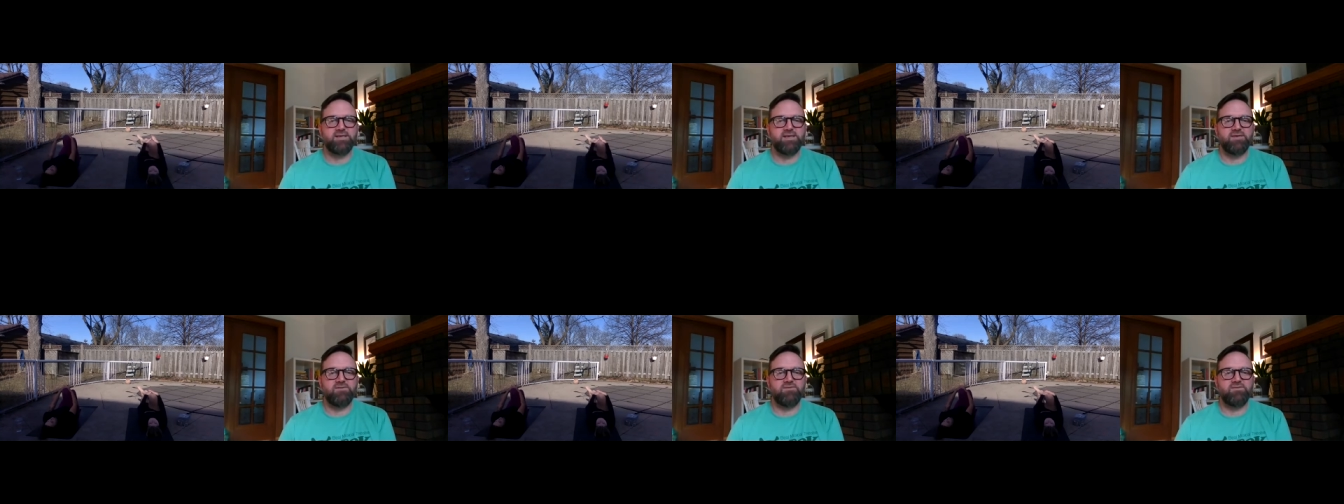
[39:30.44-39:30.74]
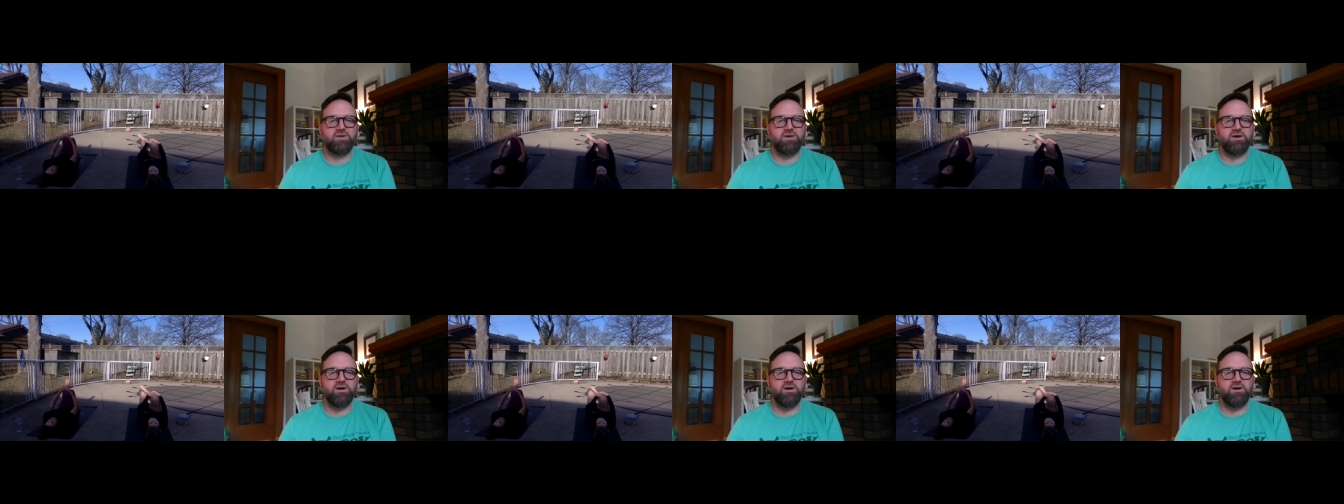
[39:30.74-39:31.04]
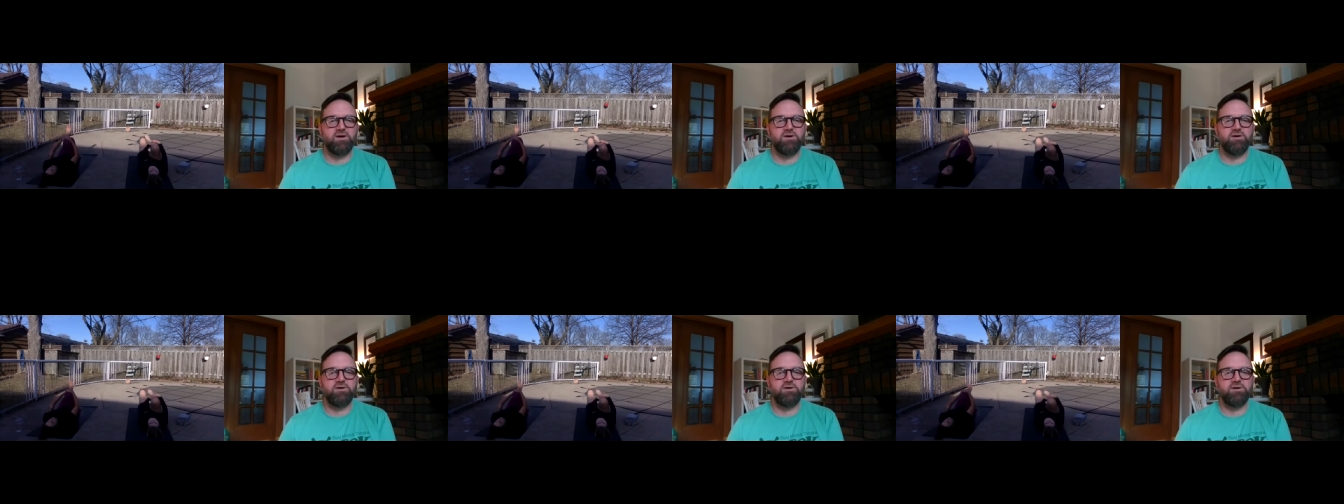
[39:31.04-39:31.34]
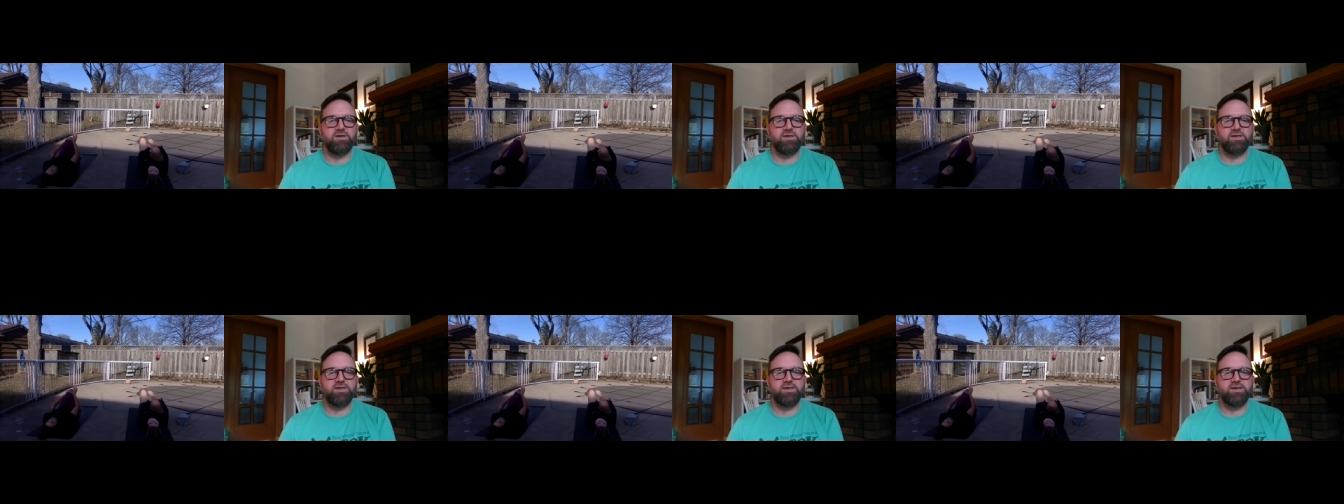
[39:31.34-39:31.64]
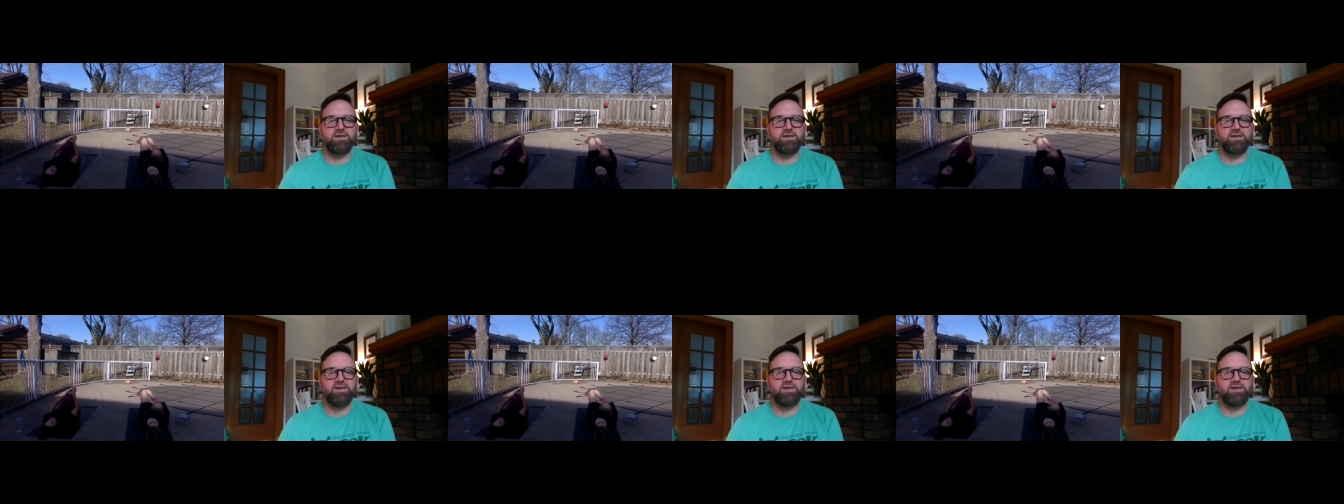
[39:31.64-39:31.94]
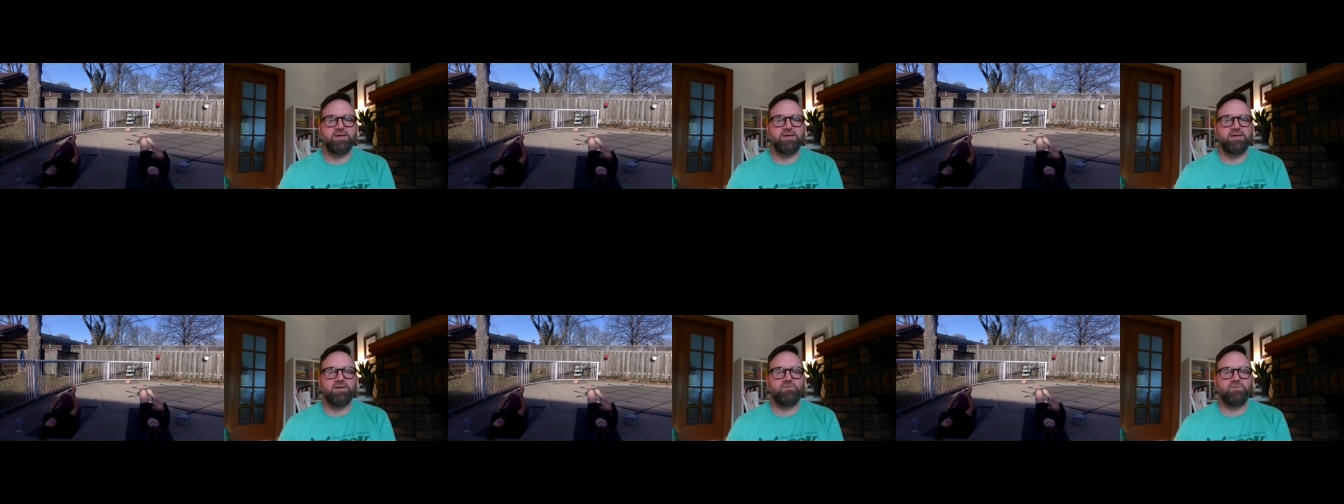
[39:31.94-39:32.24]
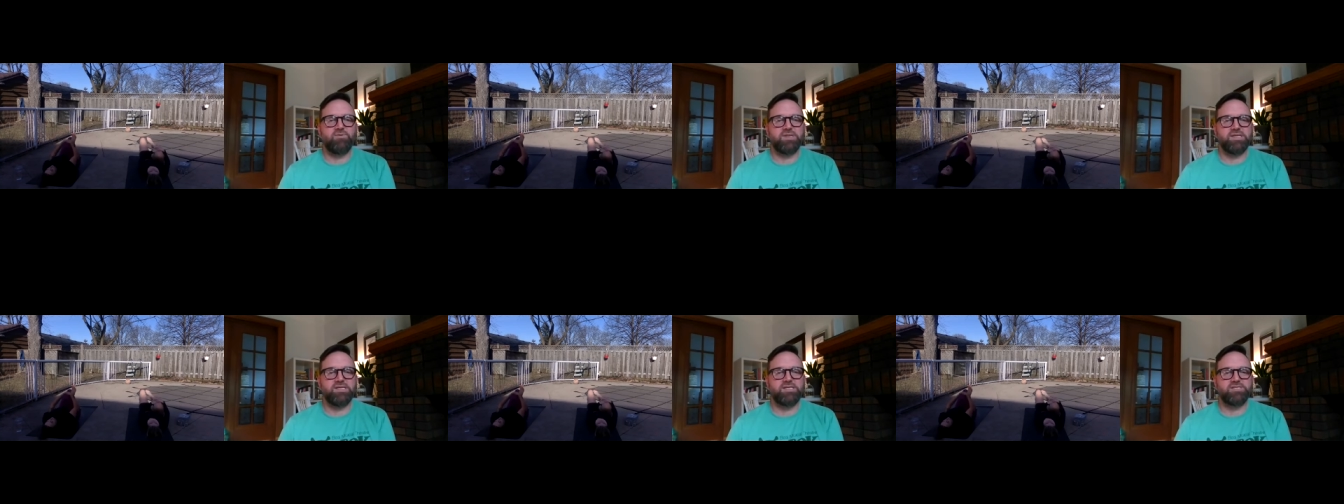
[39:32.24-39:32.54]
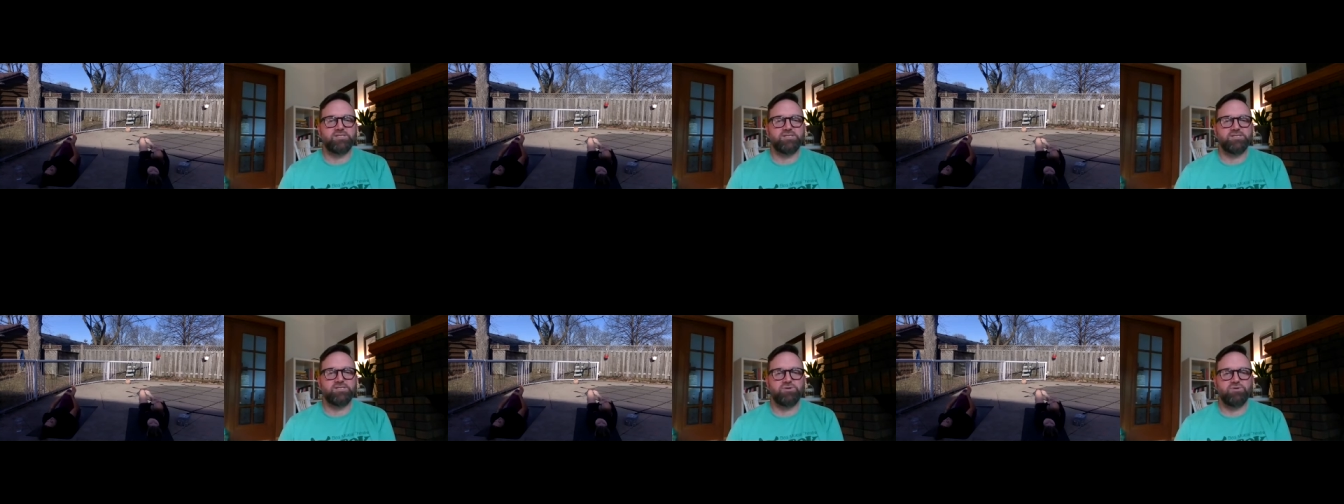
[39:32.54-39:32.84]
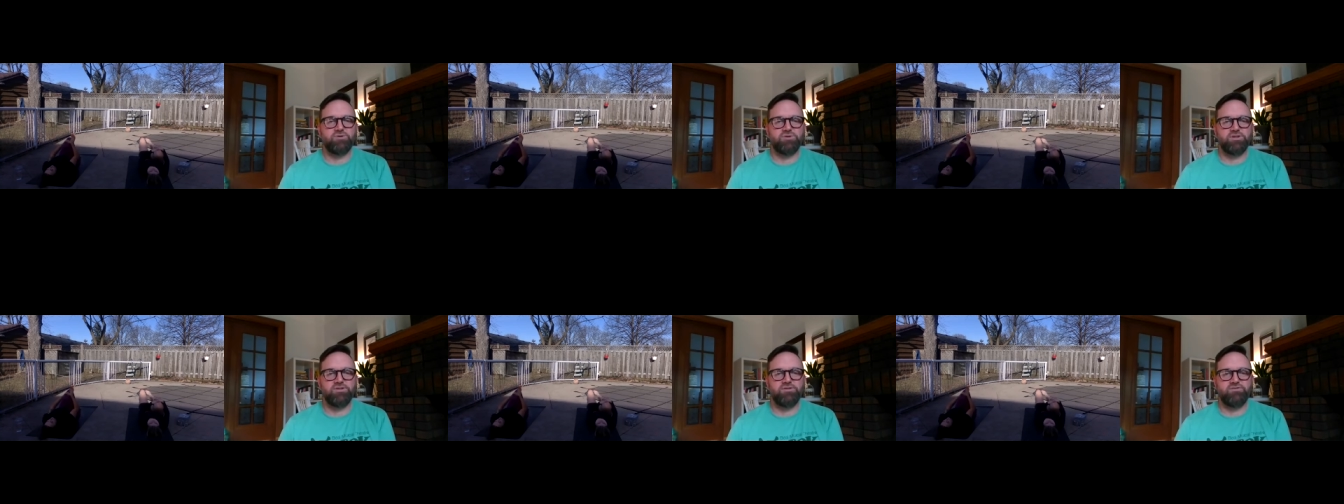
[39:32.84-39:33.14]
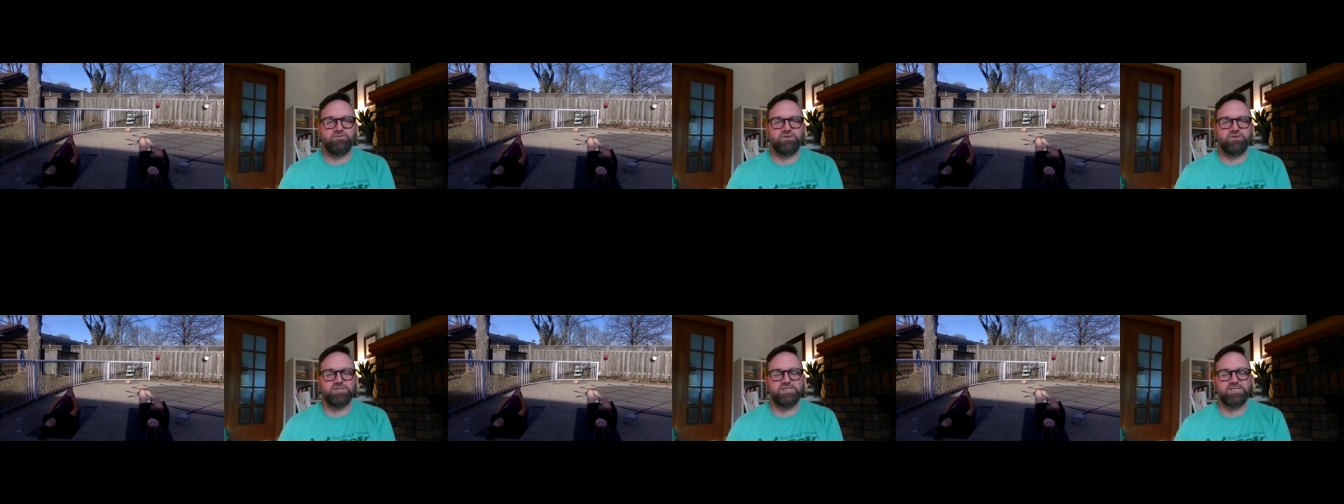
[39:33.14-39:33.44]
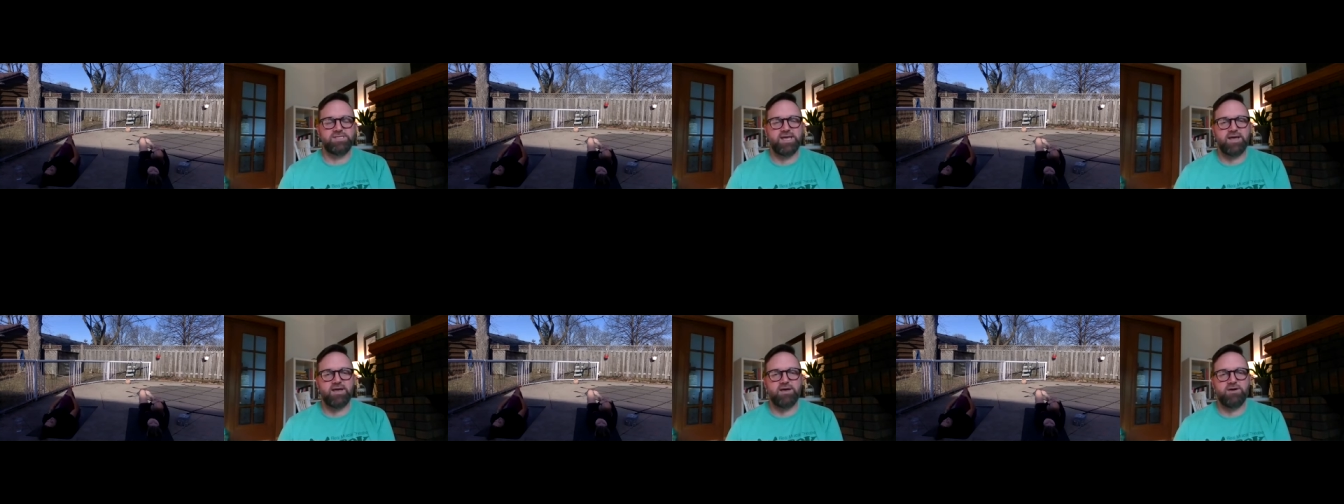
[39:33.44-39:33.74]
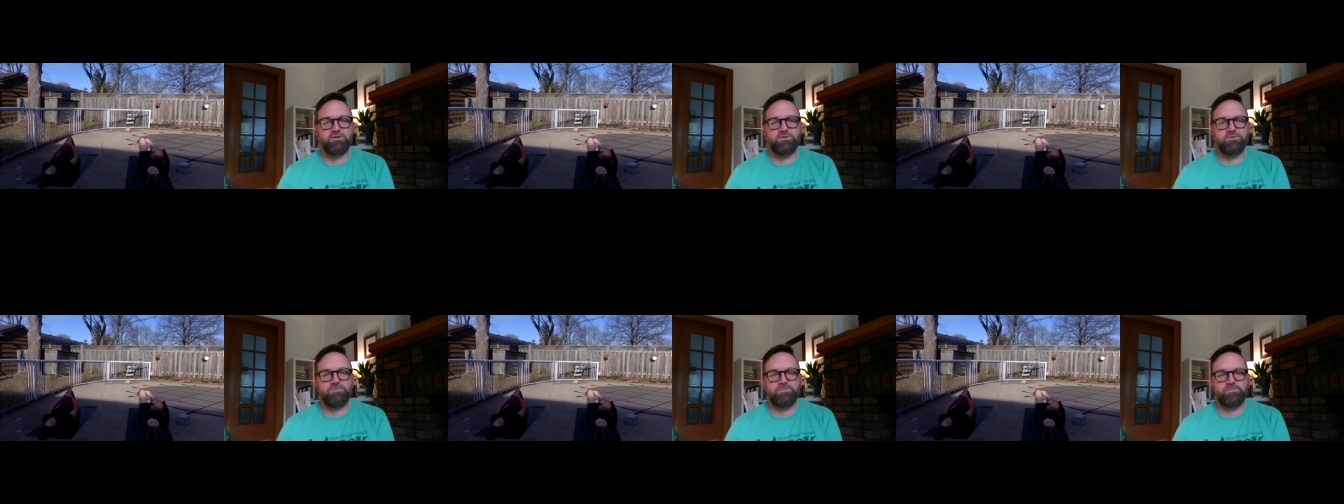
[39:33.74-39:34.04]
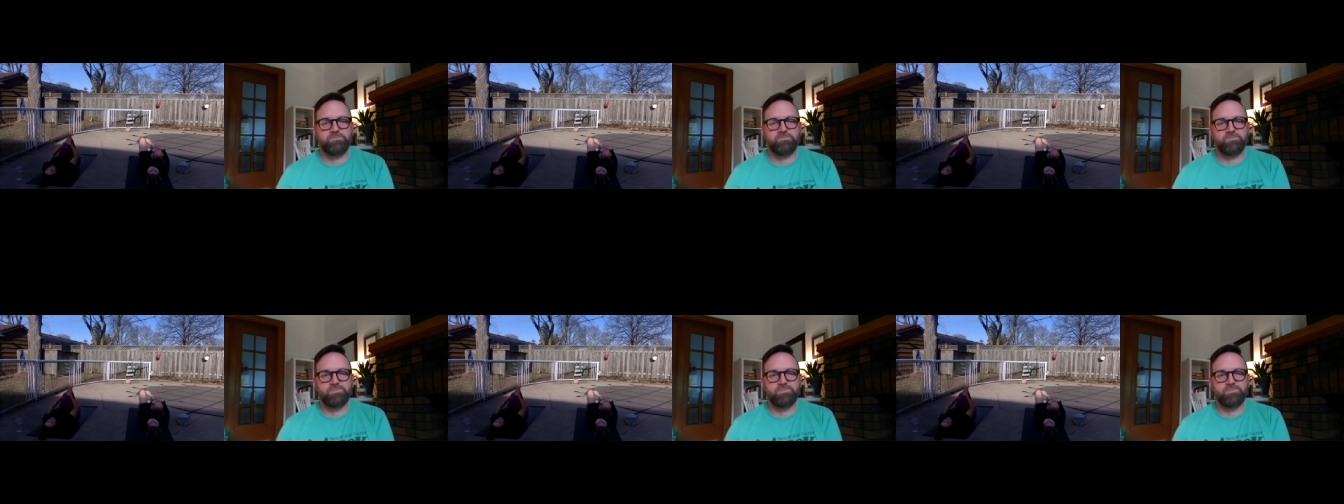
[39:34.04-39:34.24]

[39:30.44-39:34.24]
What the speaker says: Give it a hug and release the sole of the foot down.